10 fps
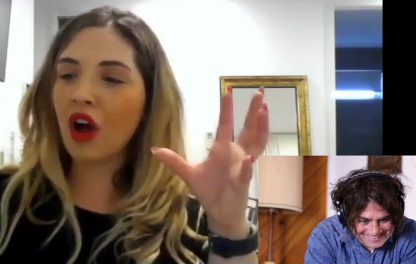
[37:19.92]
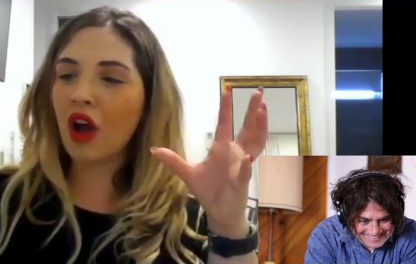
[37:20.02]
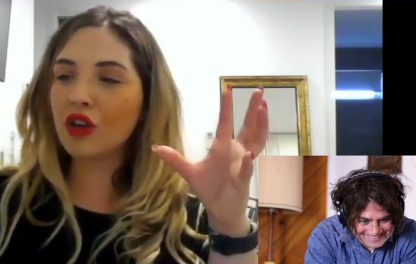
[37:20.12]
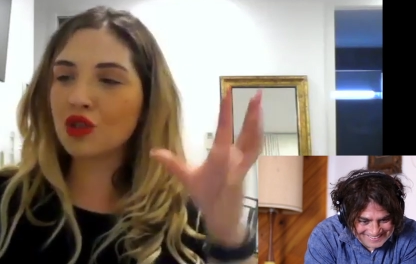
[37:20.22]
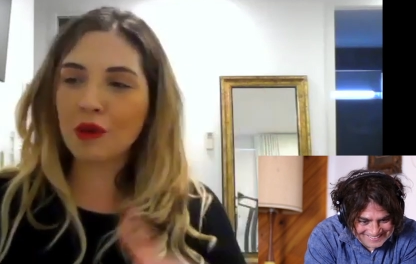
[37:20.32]

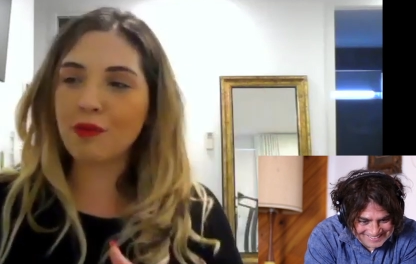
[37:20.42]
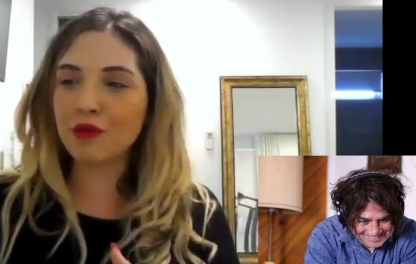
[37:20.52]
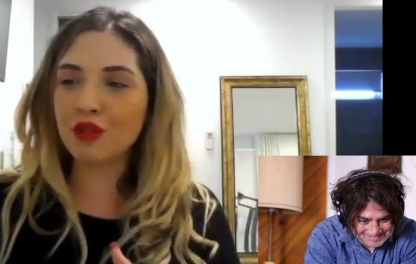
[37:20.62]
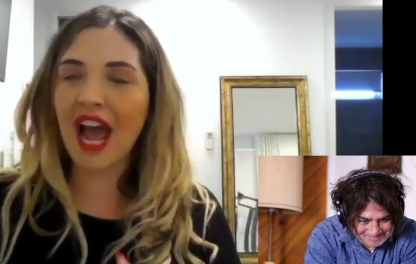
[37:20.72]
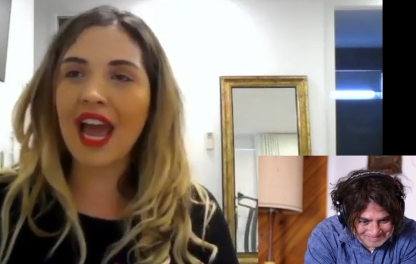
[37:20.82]
Speaker 1: on Triple
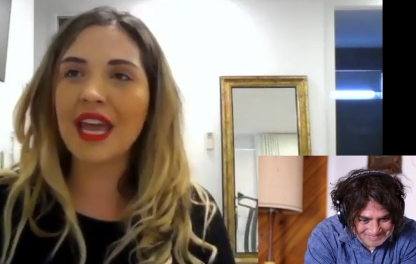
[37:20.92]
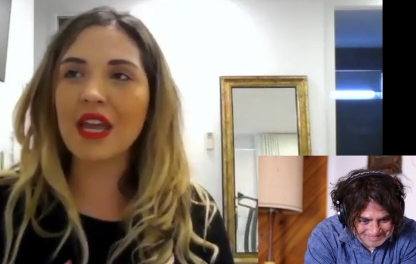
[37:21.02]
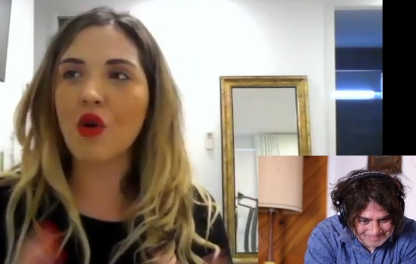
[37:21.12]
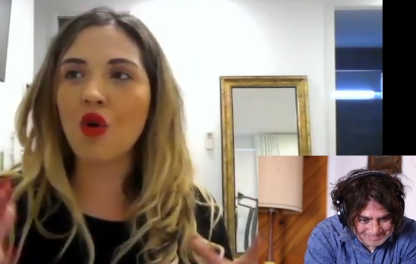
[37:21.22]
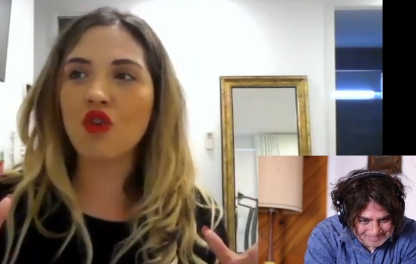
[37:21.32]

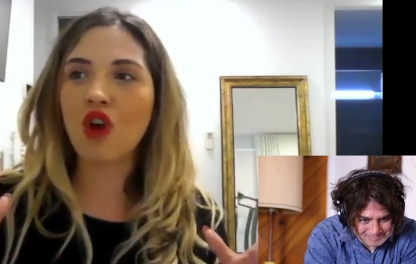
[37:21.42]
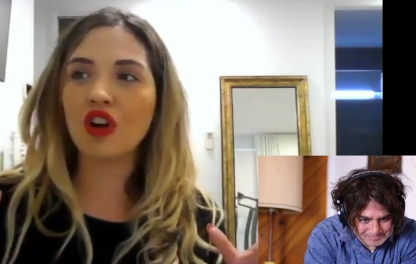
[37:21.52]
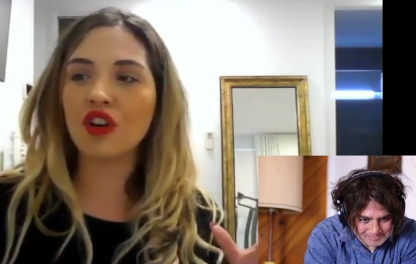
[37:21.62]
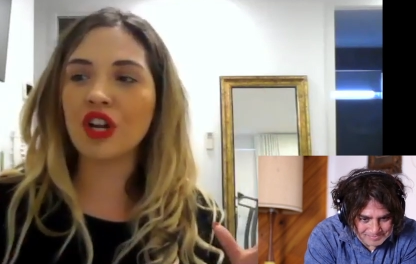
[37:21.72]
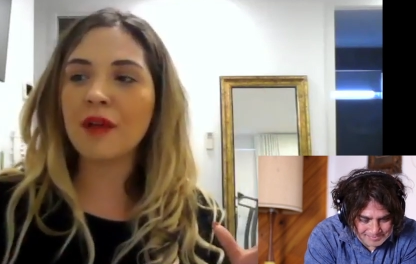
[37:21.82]
J or
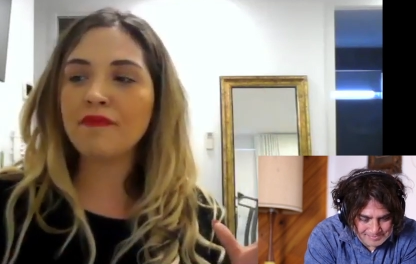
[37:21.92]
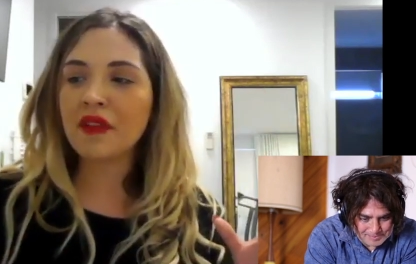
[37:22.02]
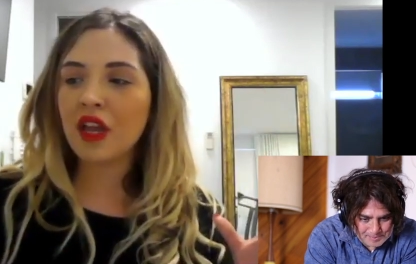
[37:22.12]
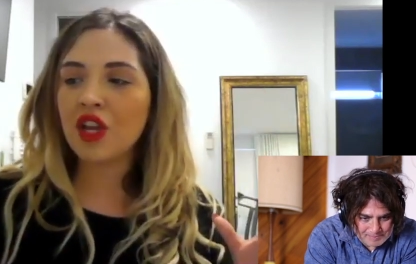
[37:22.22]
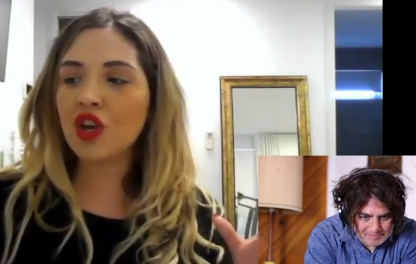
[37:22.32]
on,
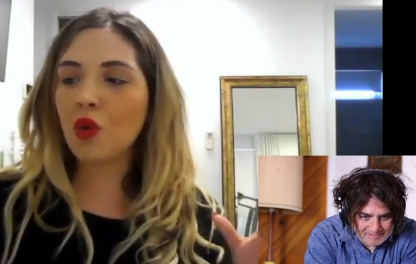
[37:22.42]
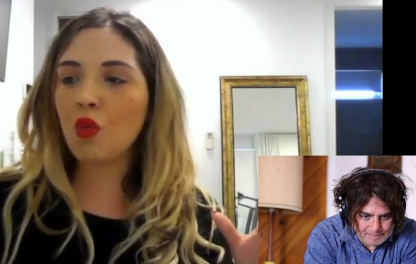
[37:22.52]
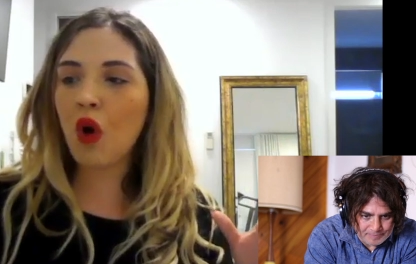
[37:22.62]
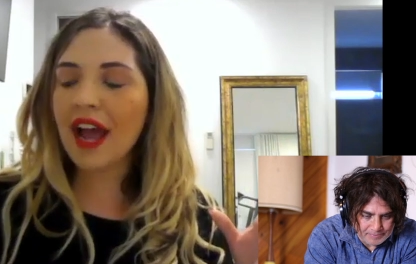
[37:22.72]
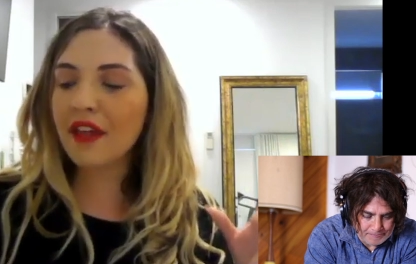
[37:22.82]
you know,
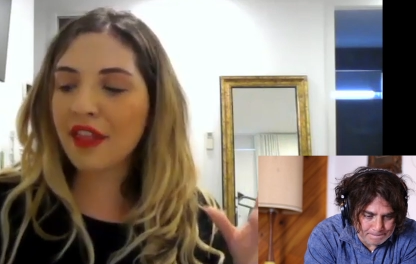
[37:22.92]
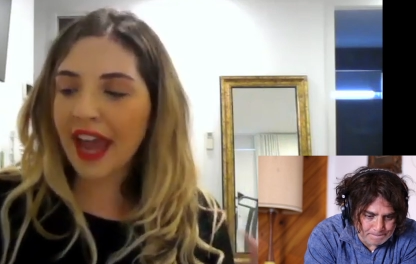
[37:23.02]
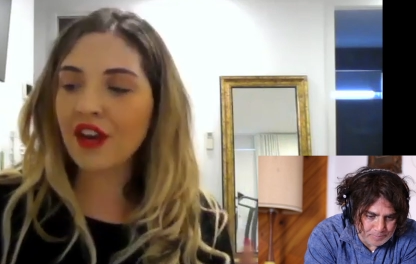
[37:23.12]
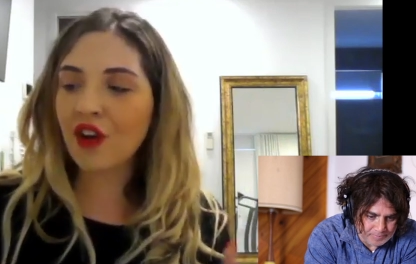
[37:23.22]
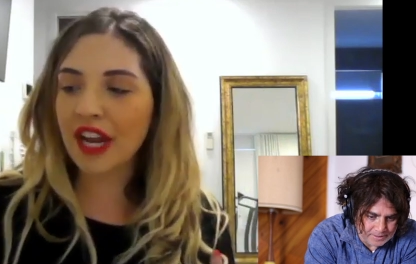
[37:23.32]
why are
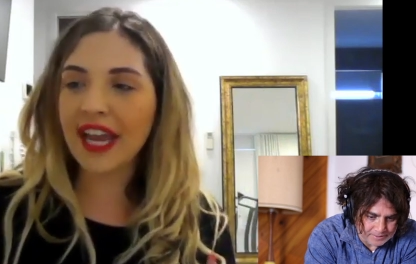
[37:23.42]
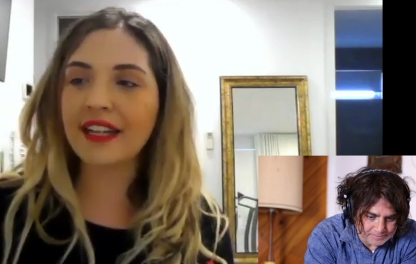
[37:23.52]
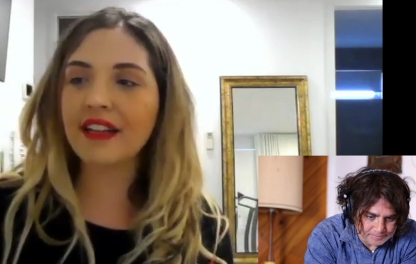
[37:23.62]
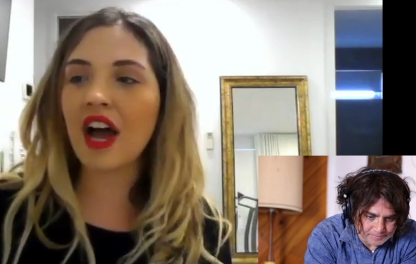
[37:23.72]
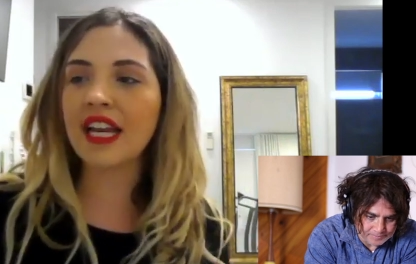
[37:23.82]
they not
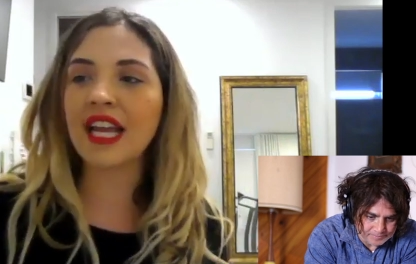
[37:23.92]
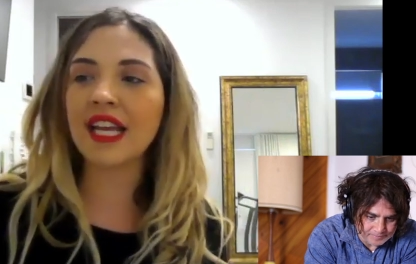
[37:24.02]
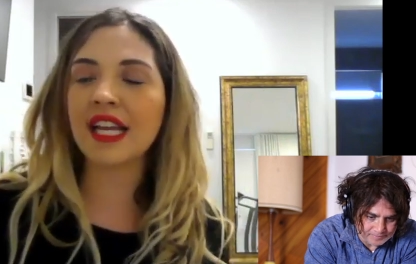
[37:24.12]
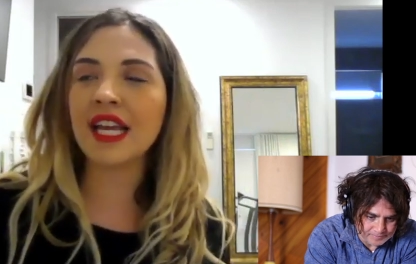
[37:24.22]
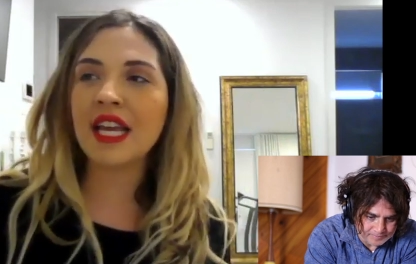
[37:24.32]

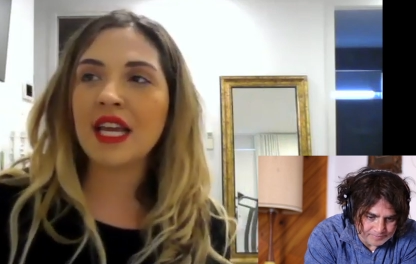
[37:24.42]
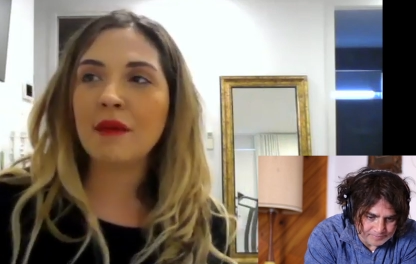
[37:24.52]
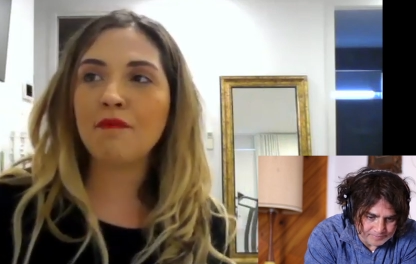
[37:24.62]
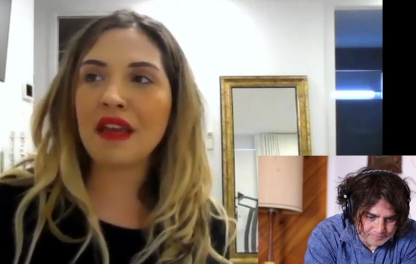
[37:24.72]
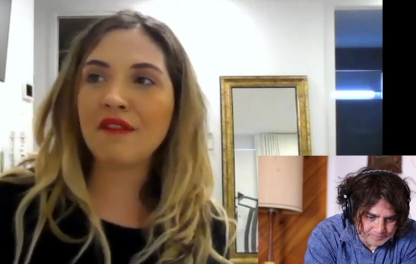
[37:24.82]
headlining
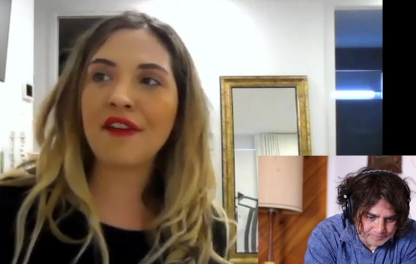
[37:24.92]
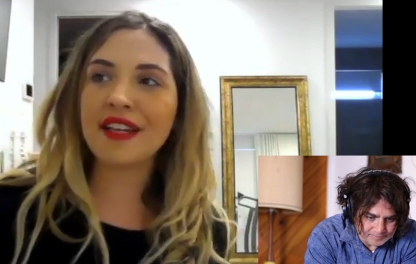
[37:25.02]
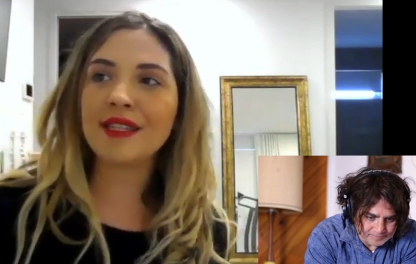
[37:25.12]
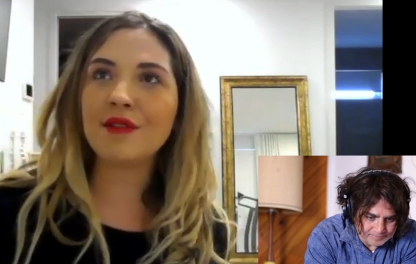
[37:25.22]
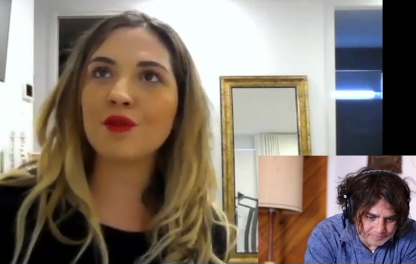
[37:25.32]
big
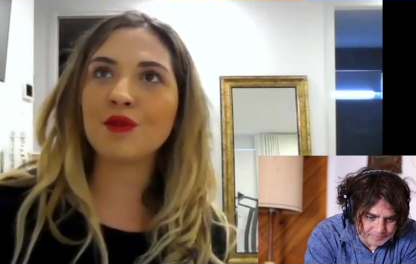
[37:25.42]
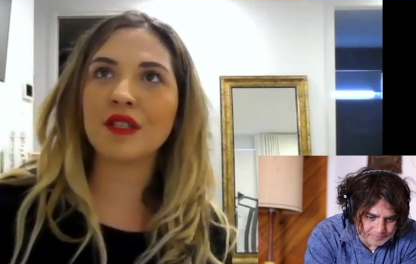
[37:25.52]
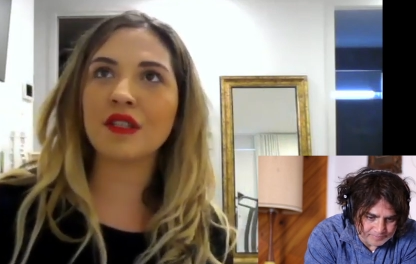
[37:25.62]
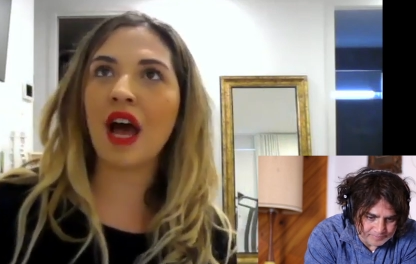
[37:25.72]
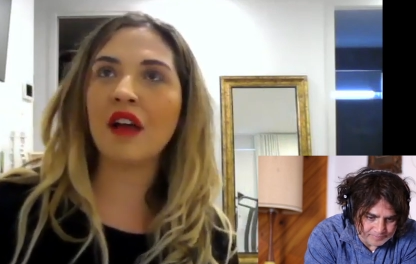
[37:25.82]
festivals?